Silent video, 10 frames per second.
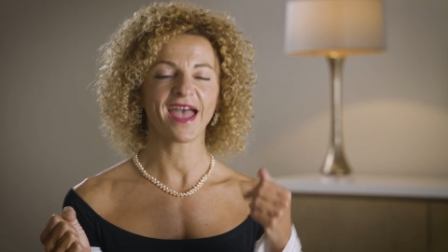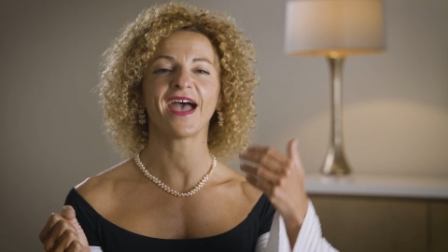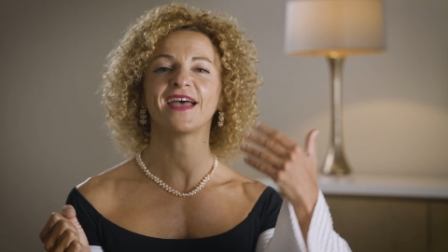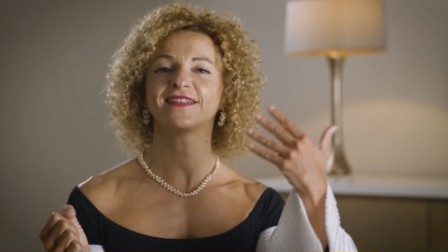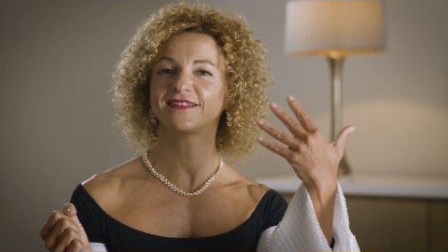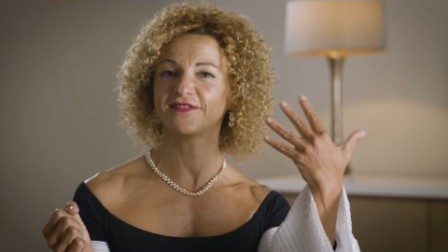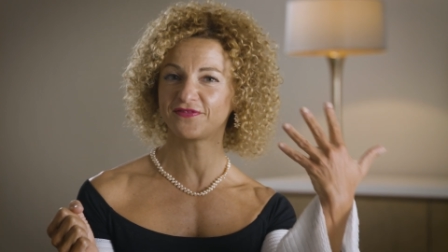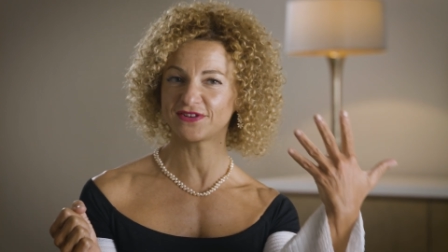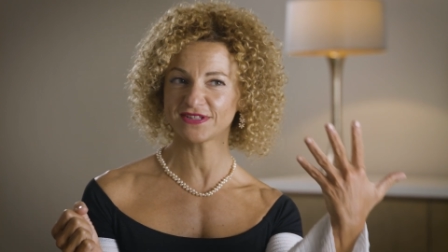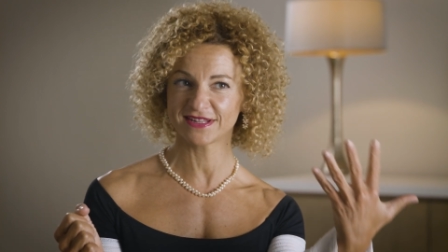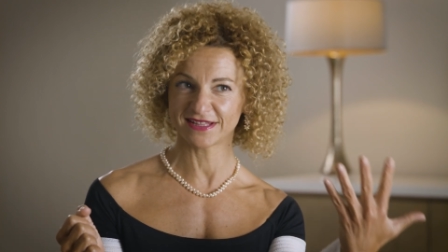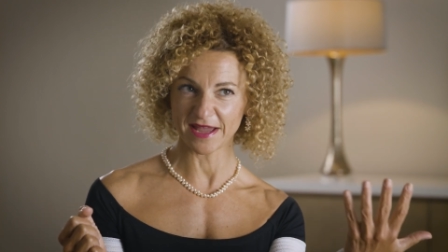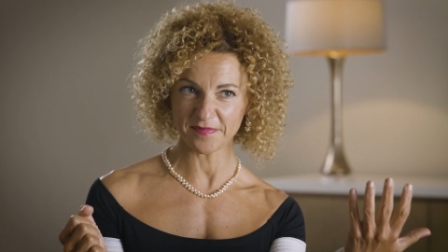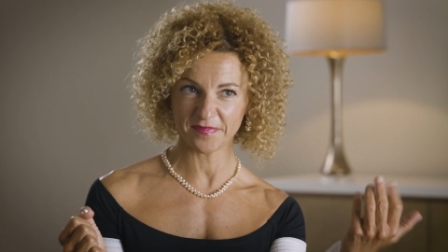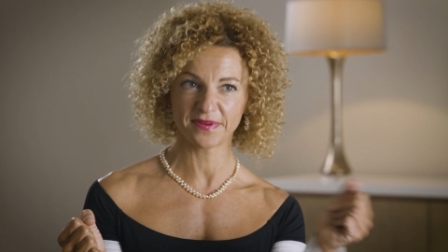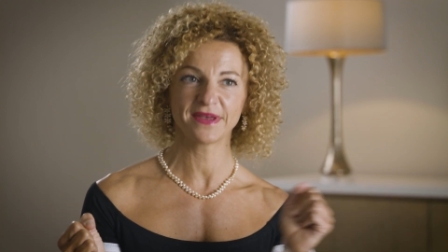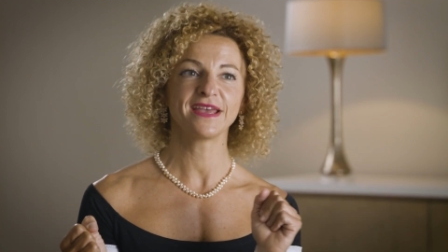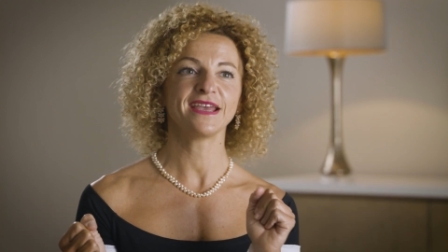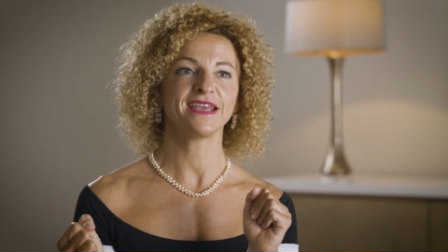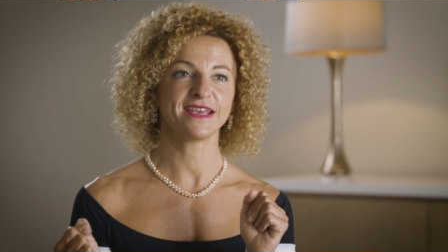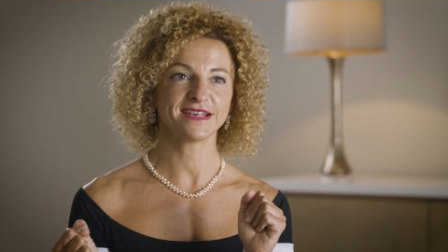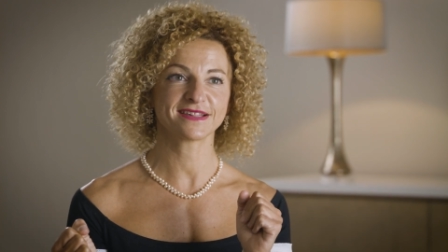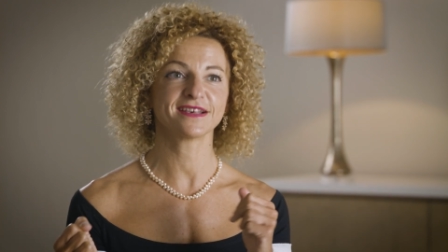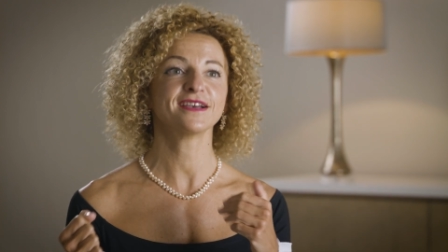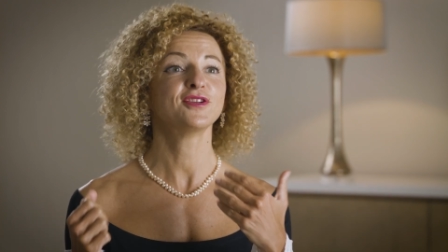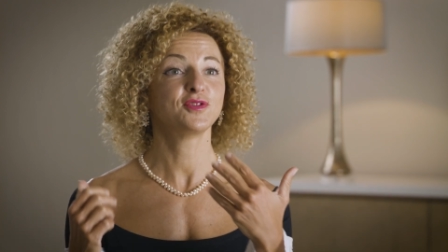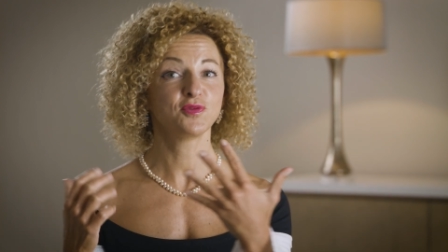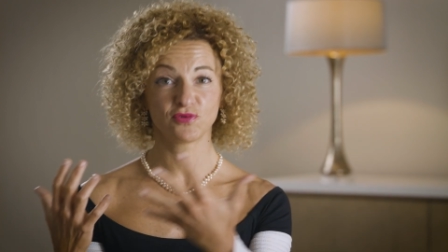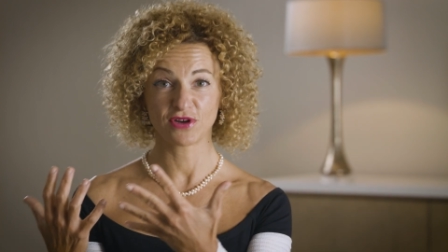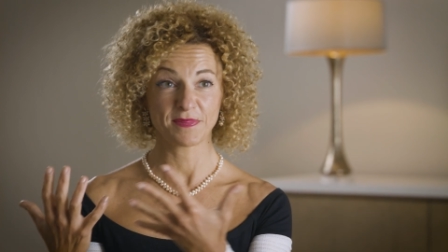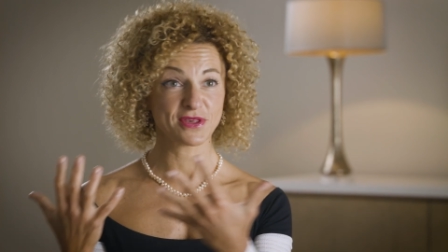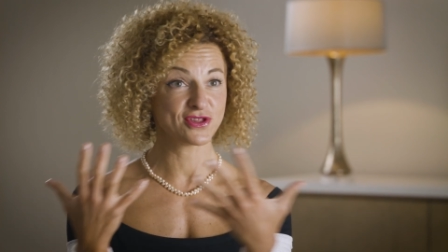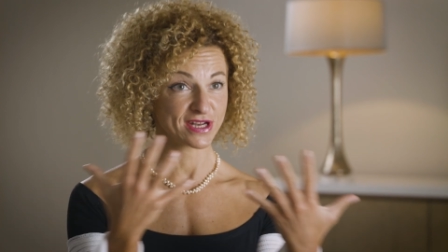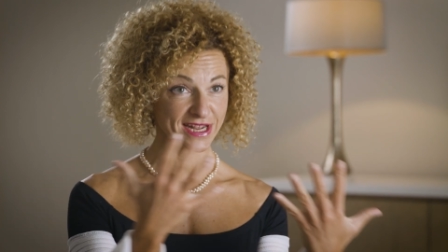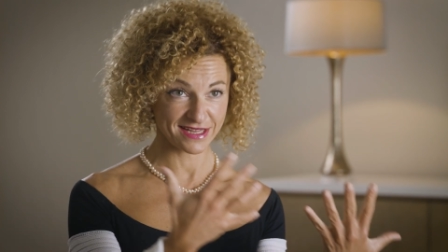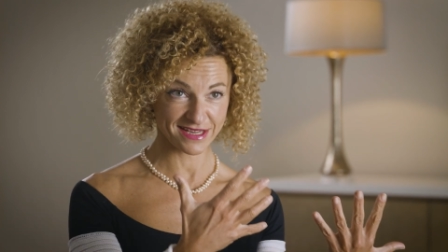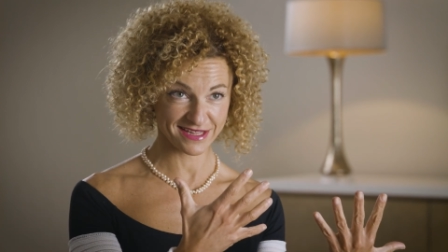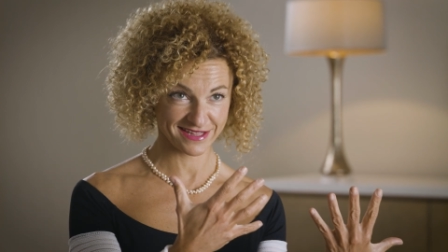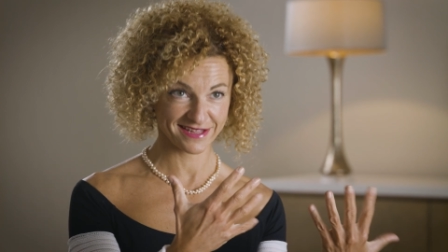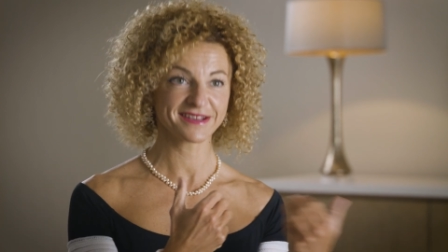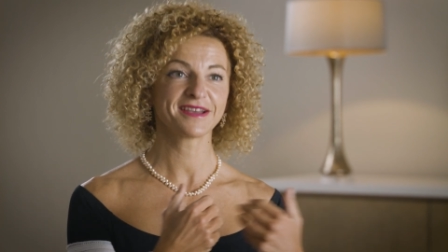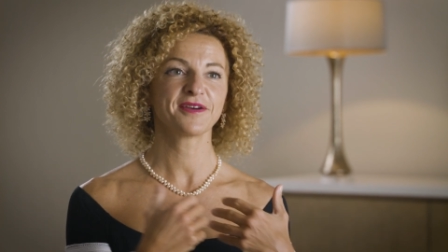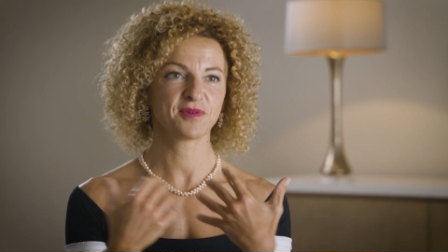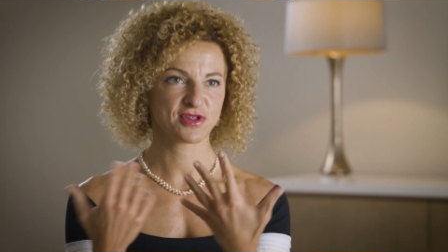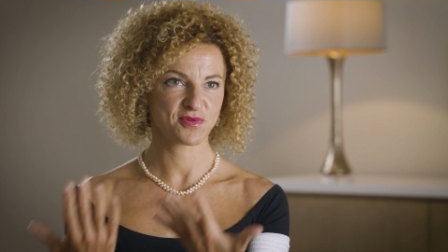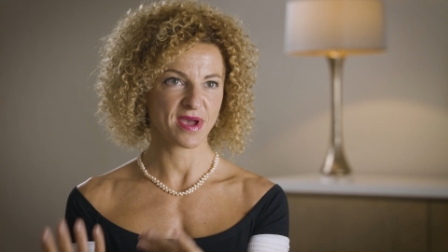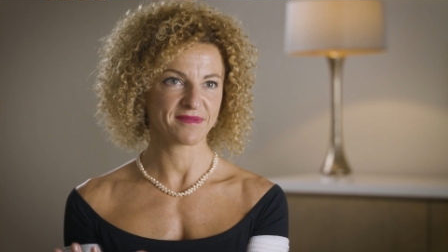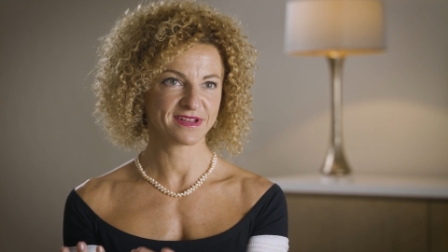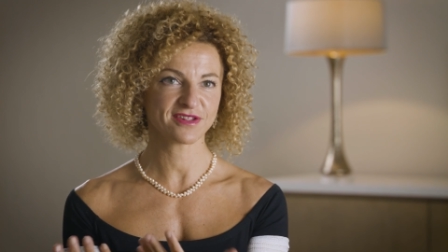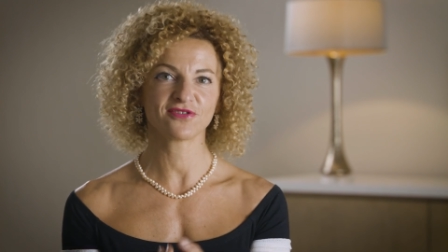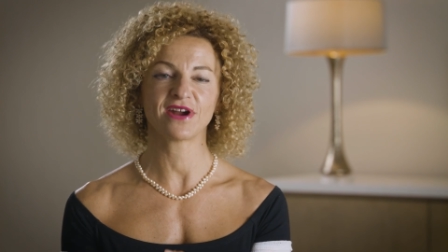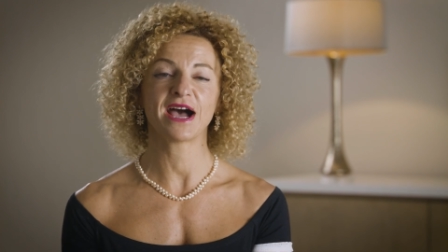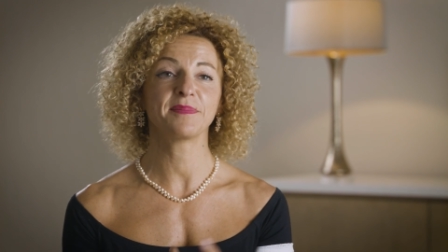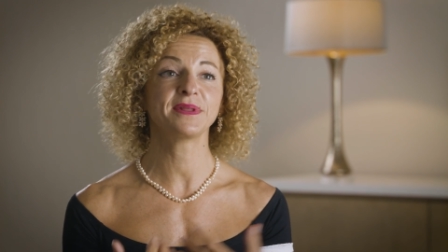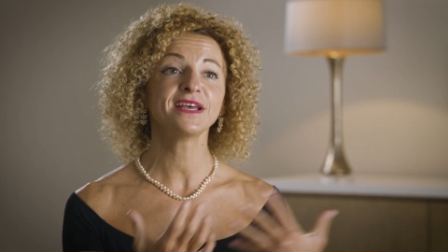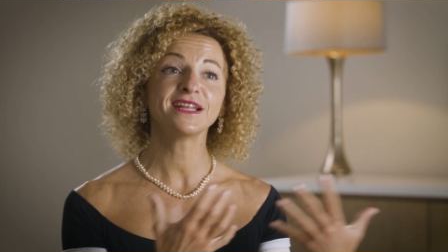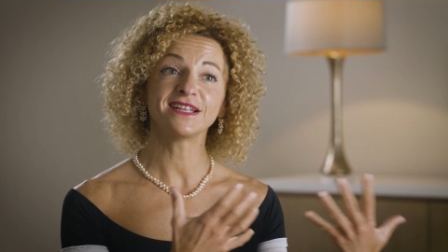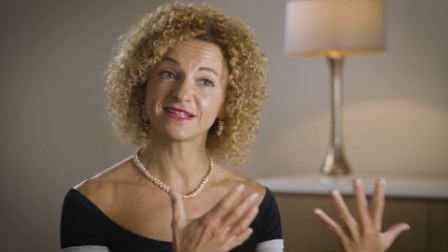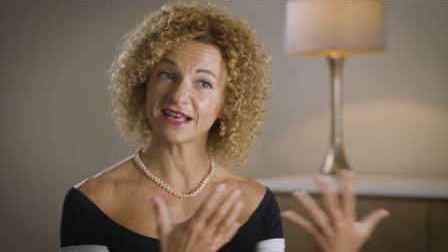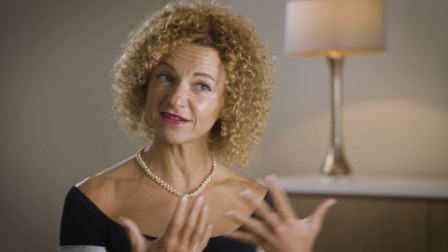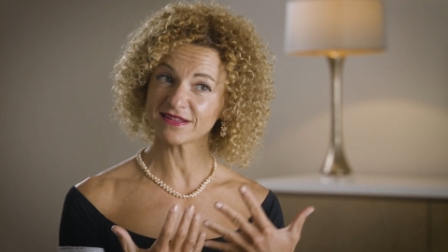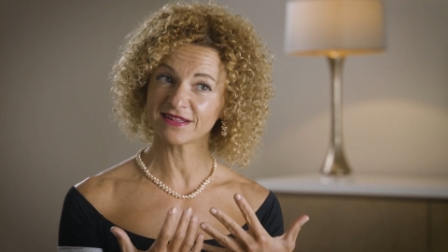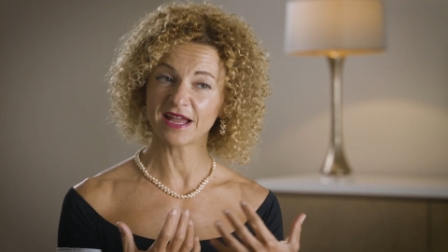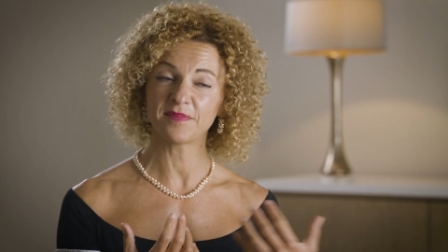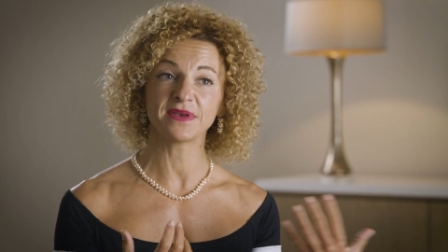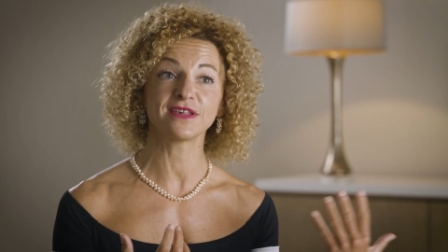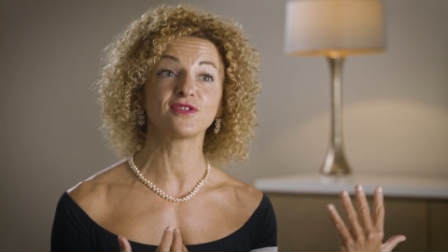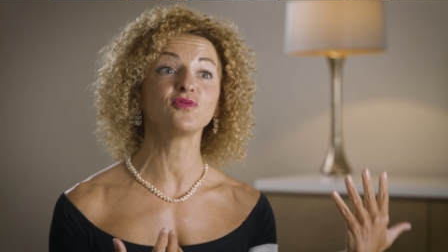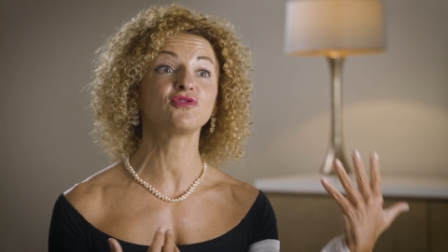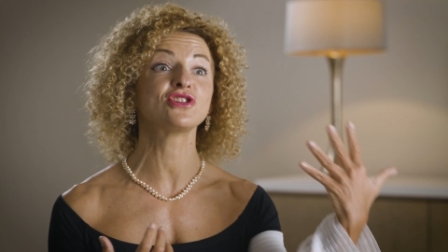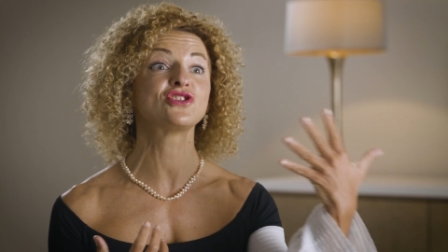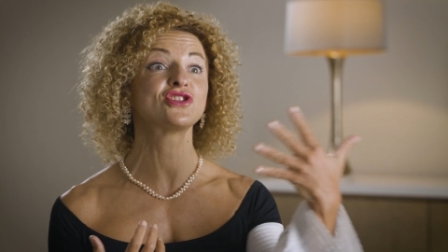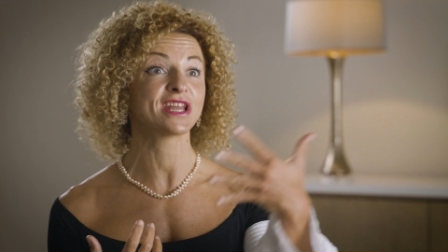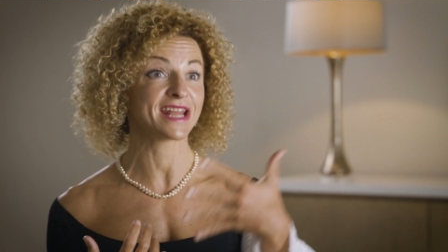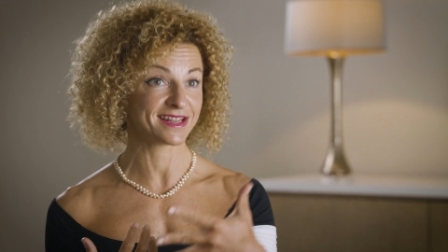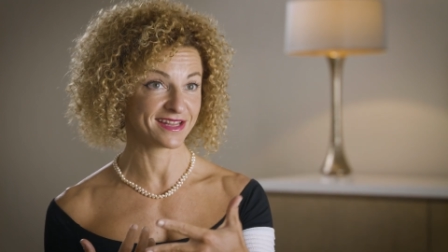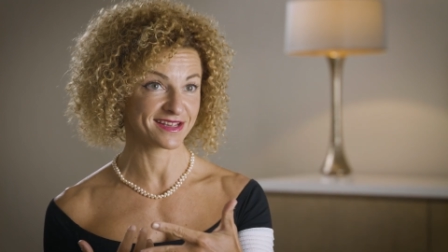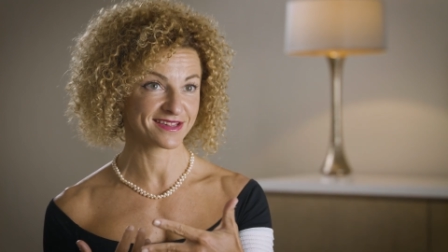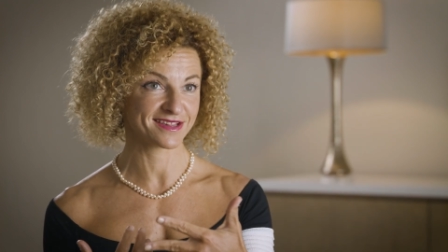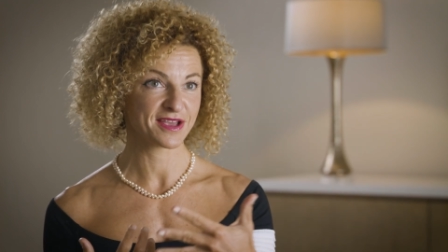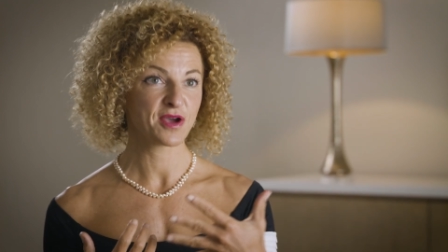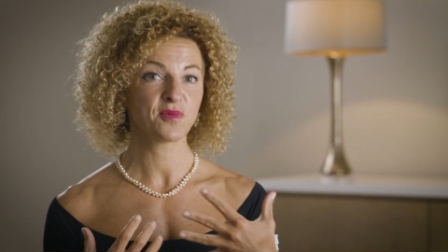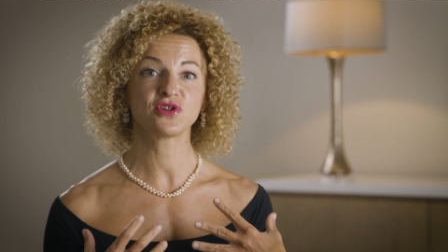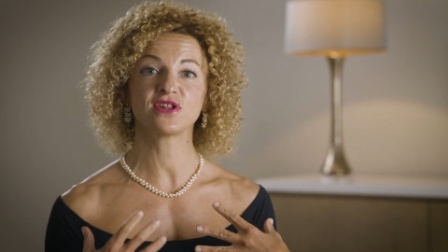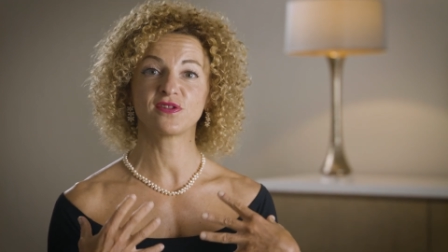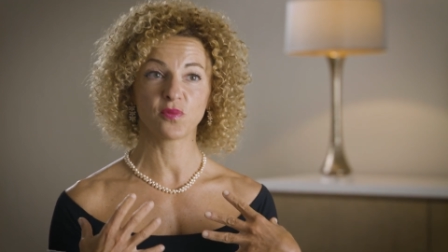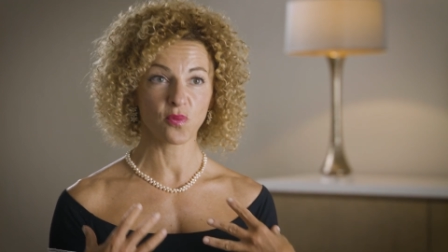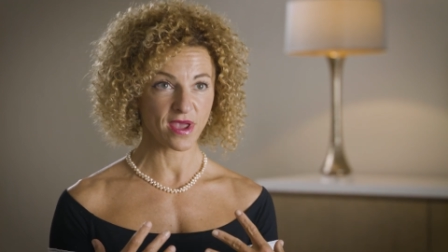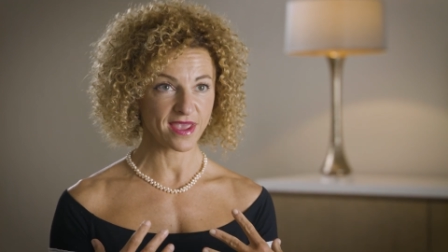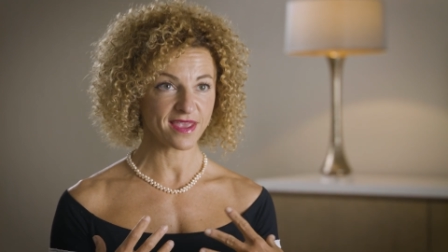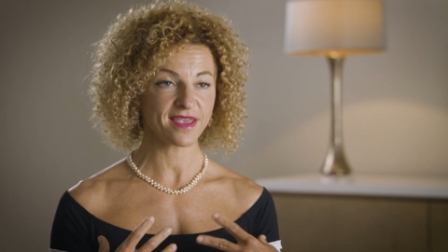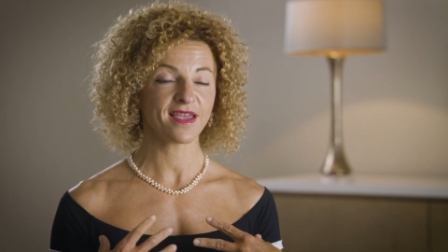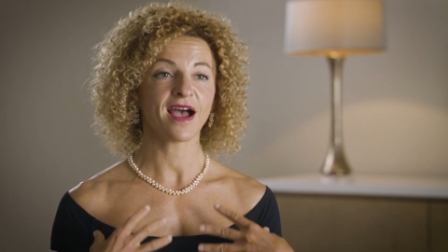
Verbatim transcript: And the first step is uh, nutriepigenetics, which we have described. The second step is nutrigenetics which is the way